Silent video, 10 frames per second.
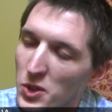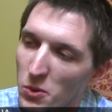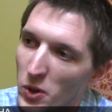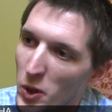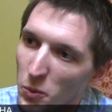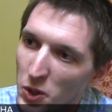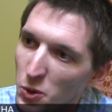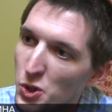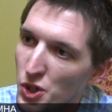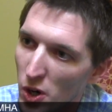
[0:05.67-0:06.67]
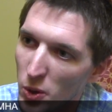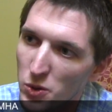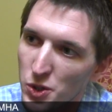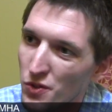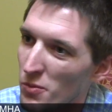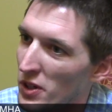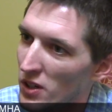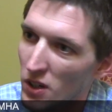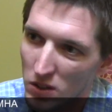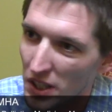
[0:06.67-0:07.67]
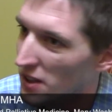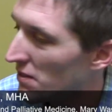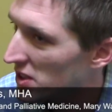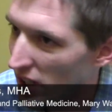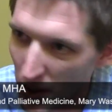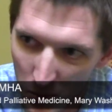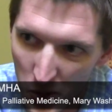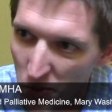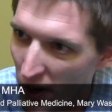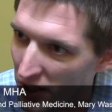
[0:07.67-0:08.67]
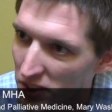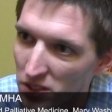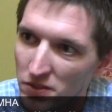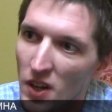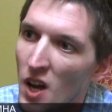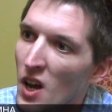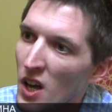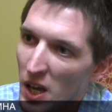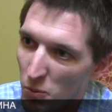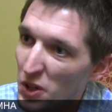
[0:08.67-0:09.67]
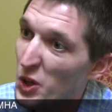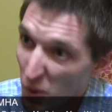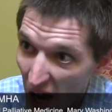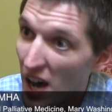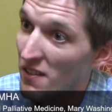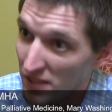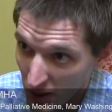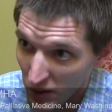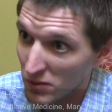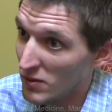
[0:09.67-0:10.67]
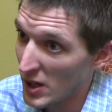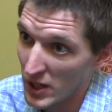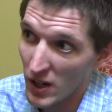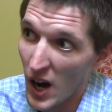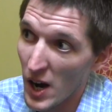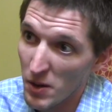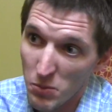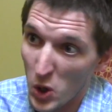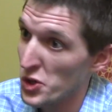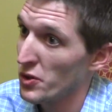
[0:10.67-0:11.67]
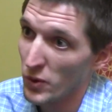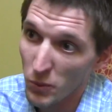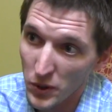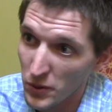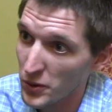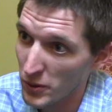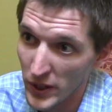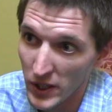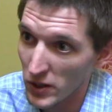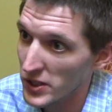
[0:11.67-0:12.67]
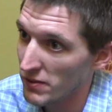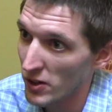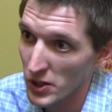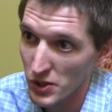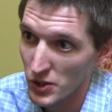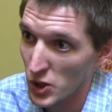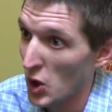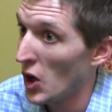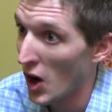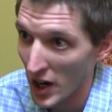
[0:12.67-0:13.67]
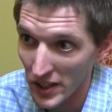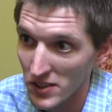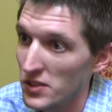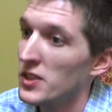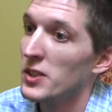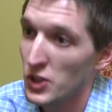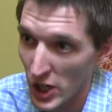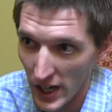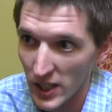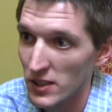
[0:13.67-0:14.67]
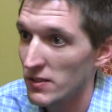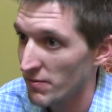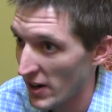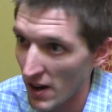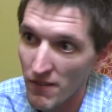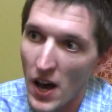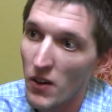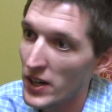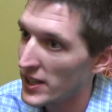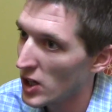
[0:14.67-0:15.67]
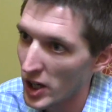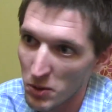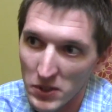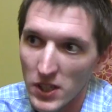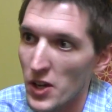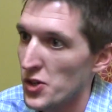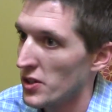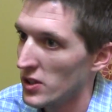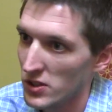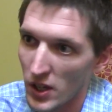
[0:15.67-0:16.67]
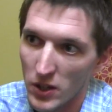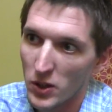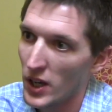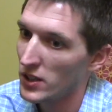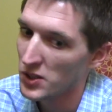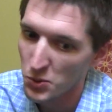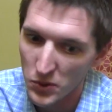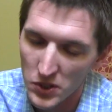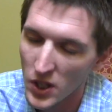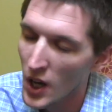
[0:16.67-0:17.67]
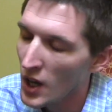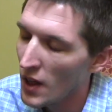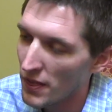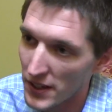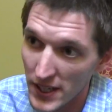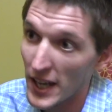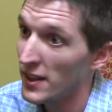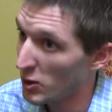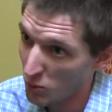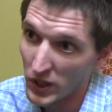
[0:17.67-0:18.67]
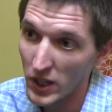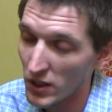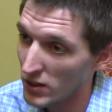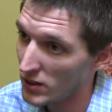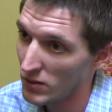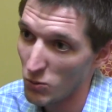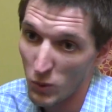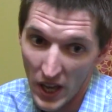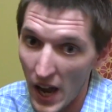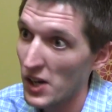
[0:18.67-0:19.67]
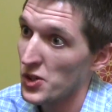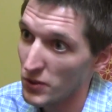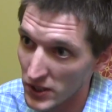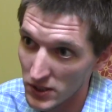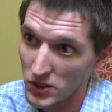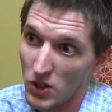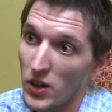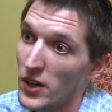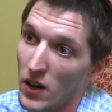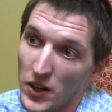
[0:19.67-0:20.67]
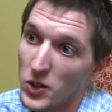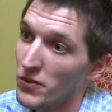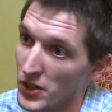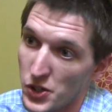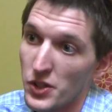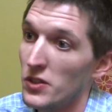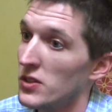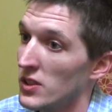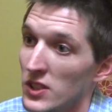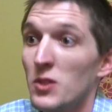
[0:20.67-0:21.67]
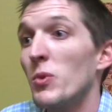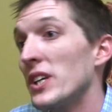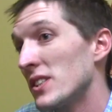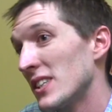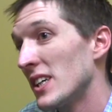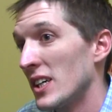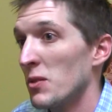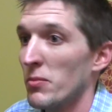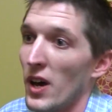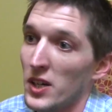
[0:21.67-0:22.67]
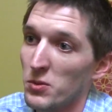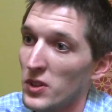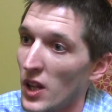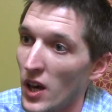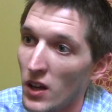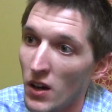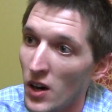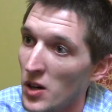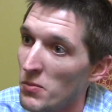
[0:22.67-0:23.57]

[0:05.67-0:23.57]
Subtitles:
So really when you show just from a length of stay perspective, and when you have and I personally went through 300 different chart audits to check and validate documentation to say, okay, this was the day that we actually started our interventions, and did we see impact with that?